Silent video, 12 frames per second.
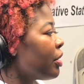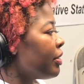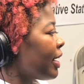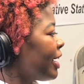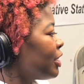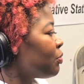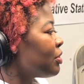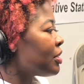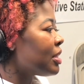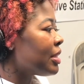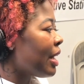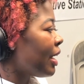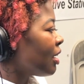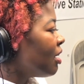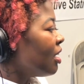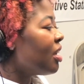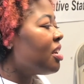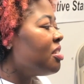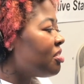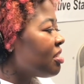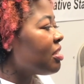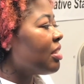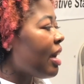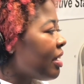certain age where it's just like, he's
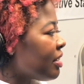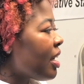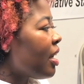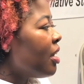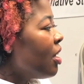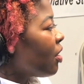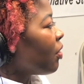just like that,